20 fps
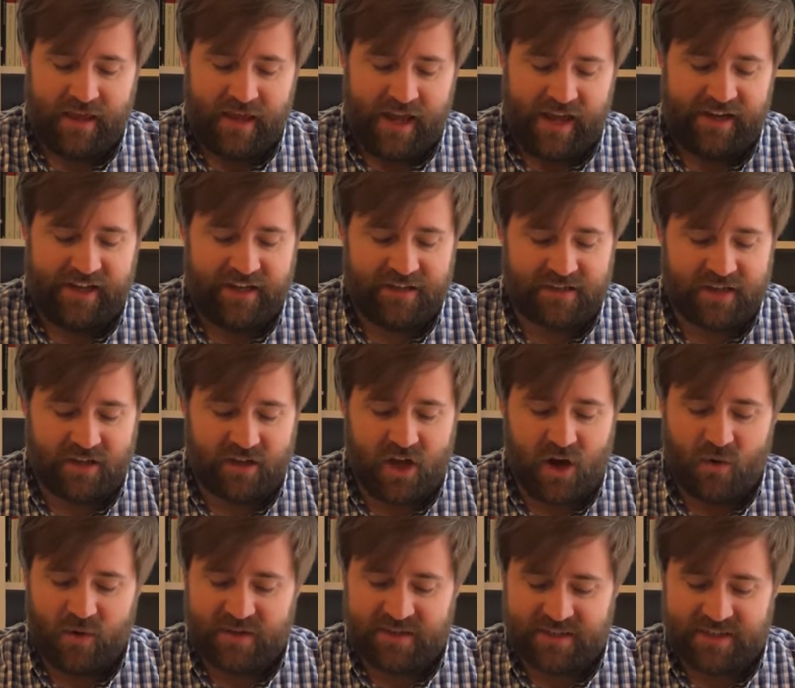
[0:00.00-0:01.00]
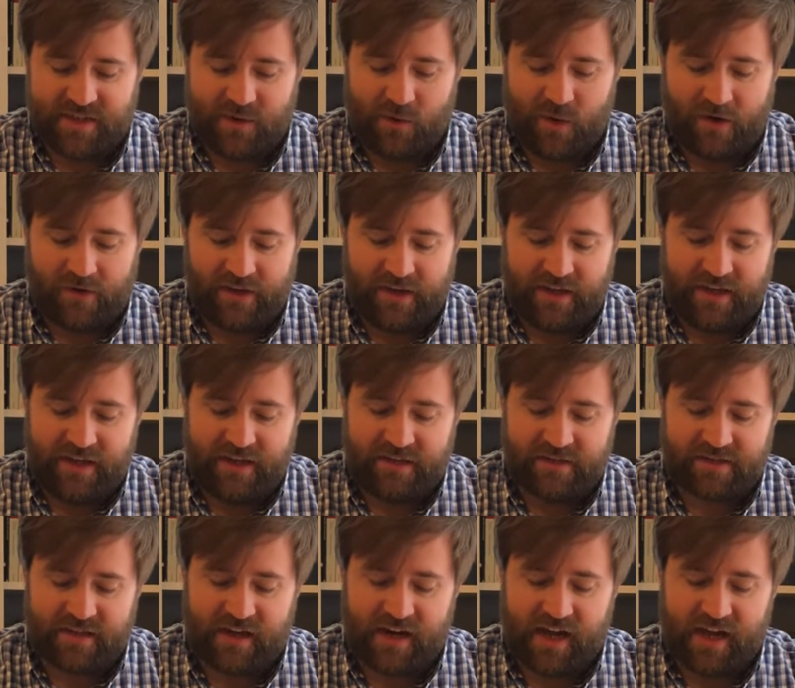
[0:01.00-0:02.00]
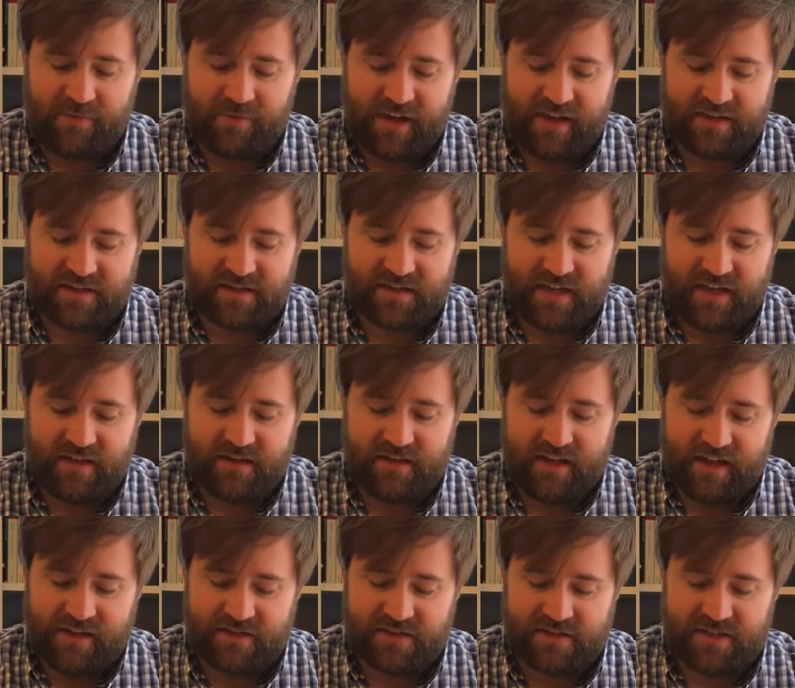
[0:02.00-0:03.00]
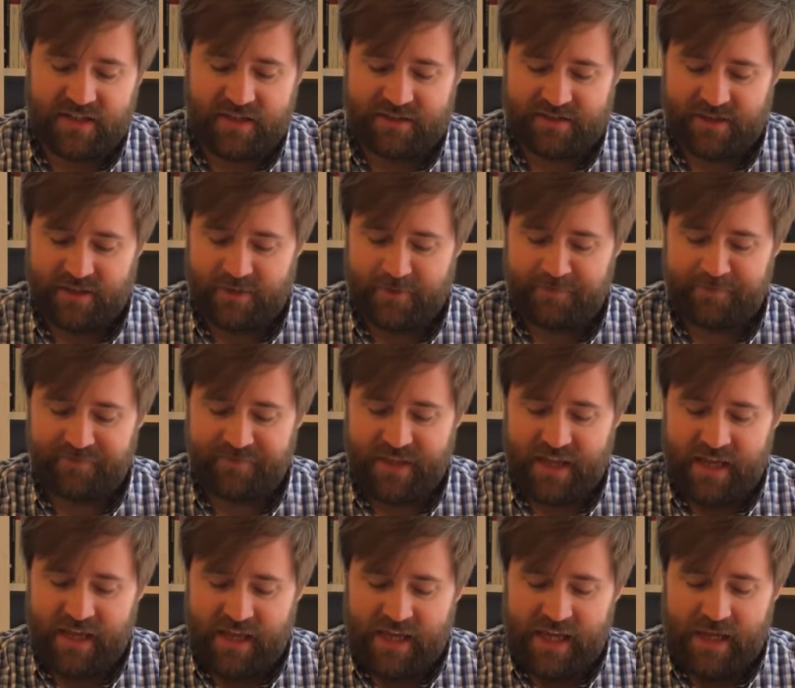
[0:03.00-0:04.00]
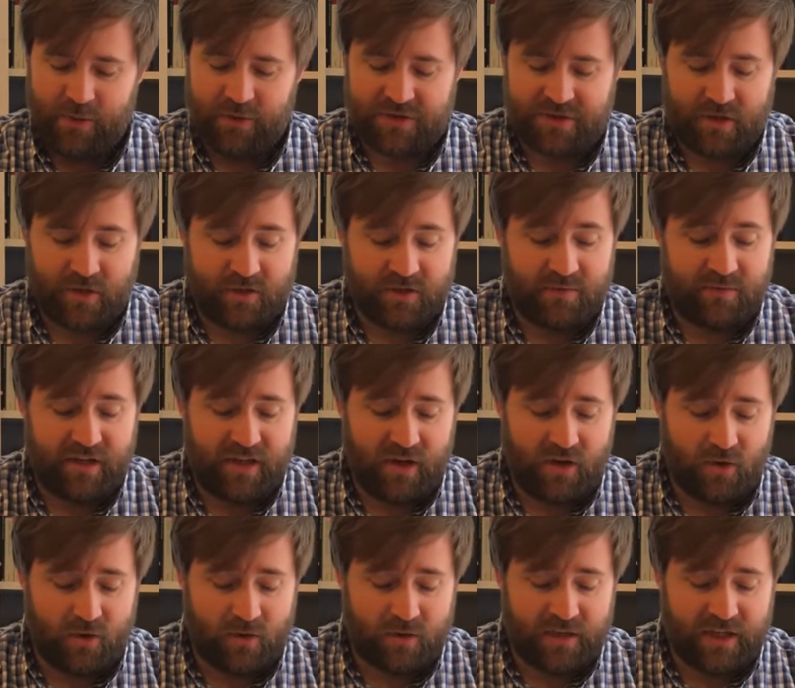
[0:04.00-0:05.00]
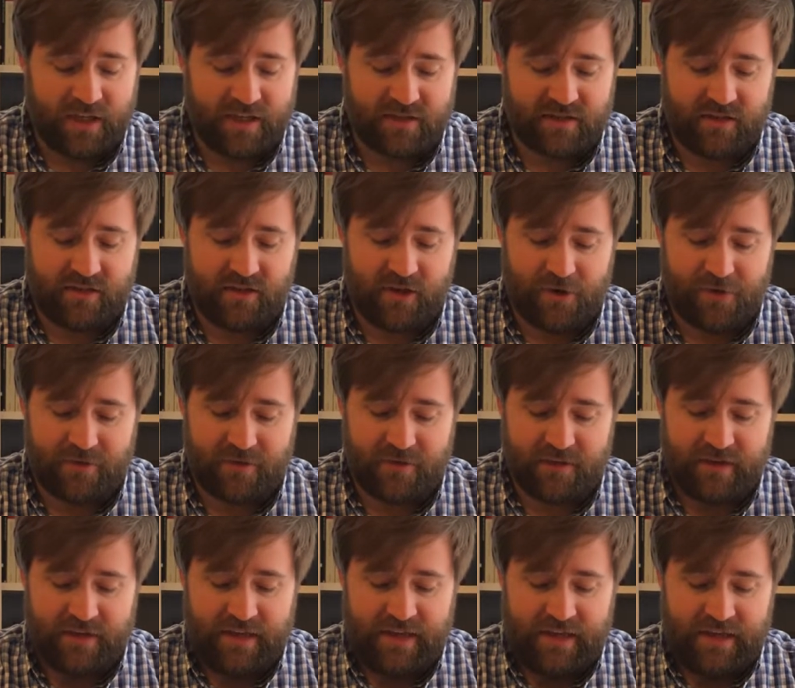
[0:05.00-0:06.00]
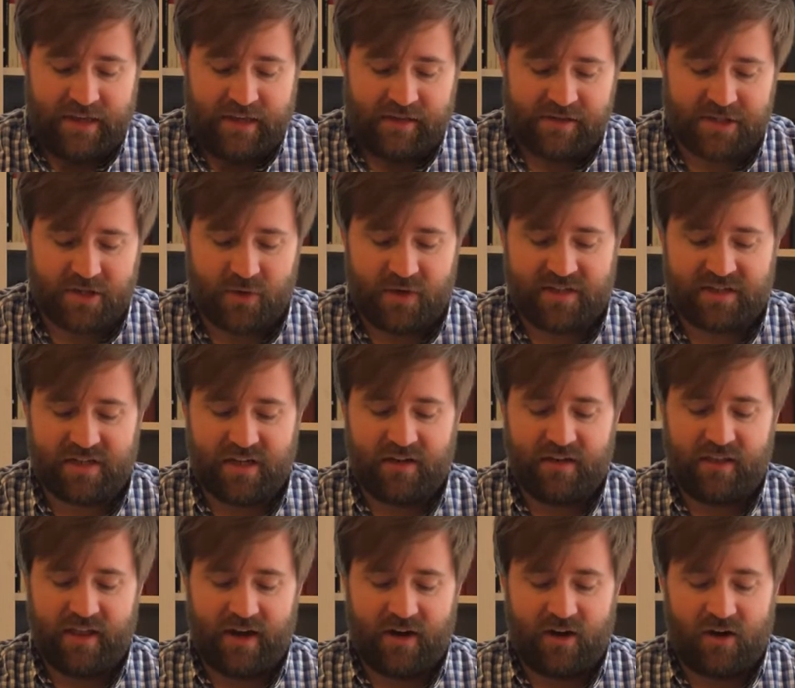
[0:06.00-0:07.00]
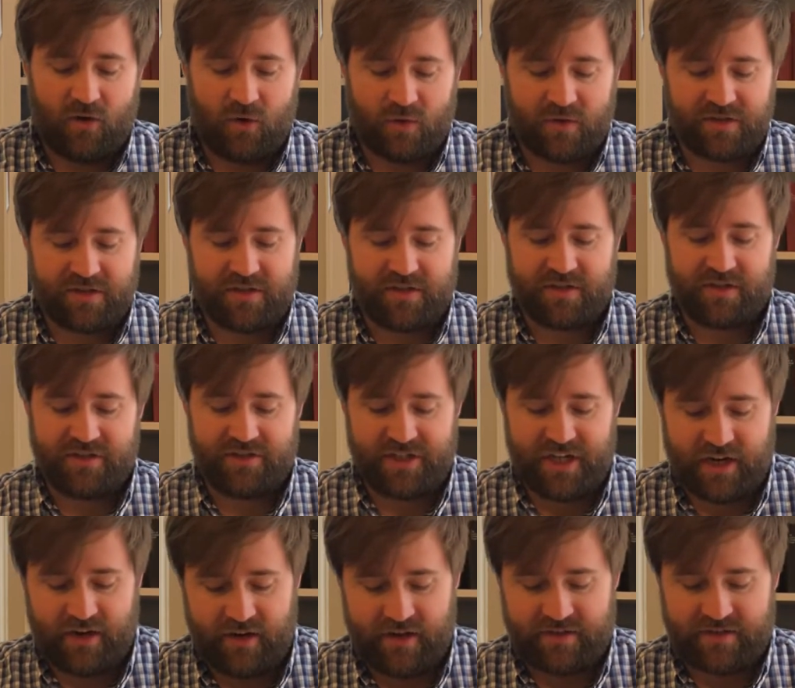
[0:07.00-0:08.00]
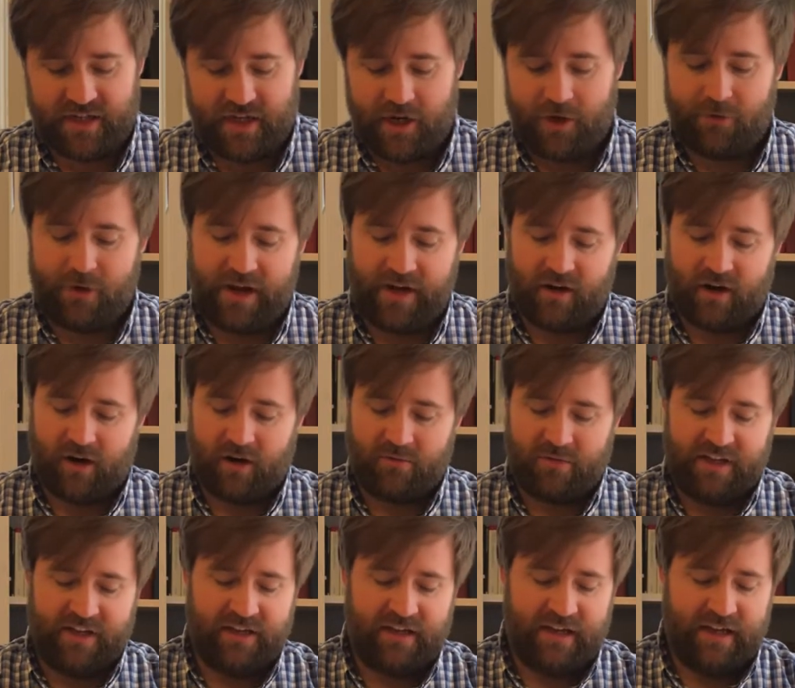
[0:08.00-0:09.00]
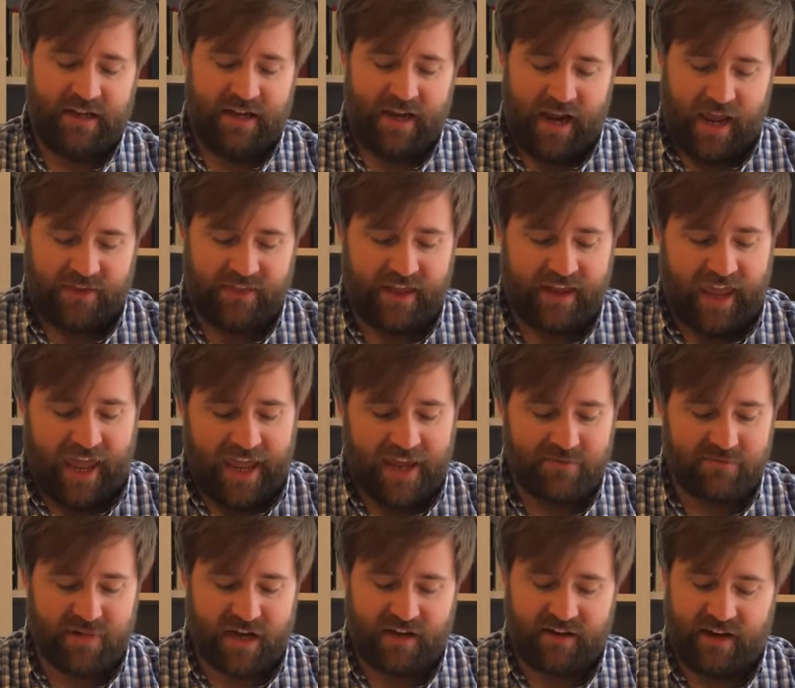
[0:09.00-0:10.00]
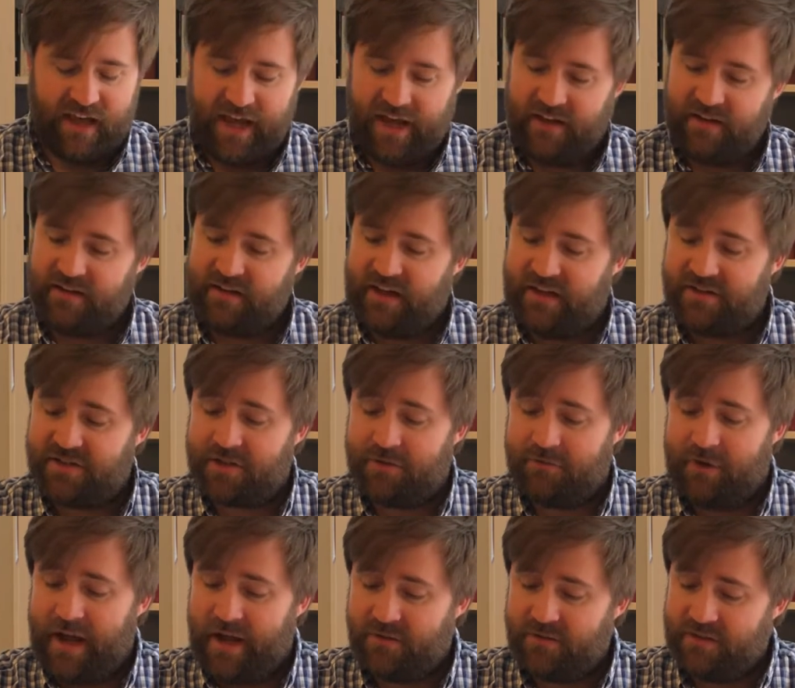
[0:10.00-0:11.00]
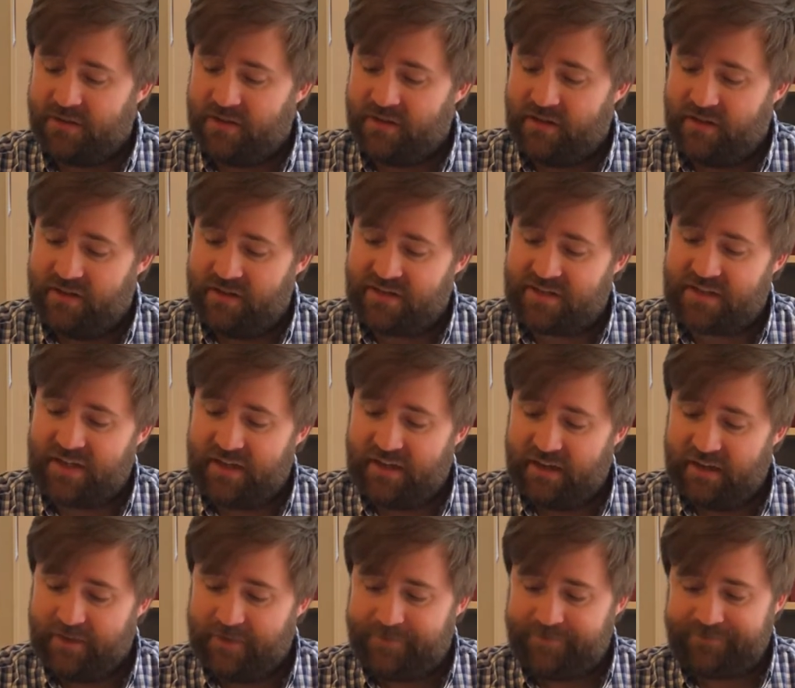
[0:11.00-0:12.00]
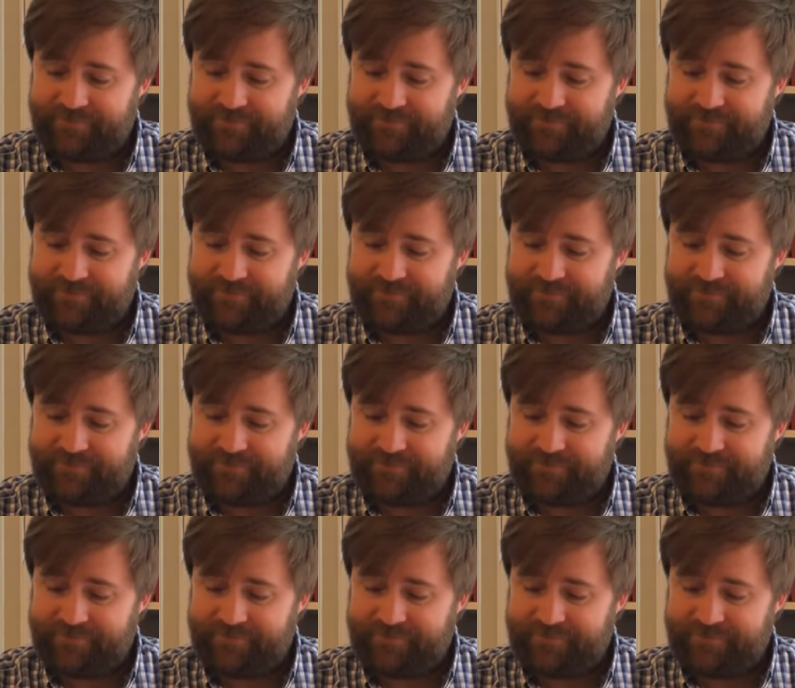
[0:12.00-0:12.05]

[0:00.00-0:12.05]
And he said, go and see where he is, that I may send and seize him. It was told him, behold, he is in Dothan. So he sent there horses and chariots and a great army. And they came by night and surrounded the city.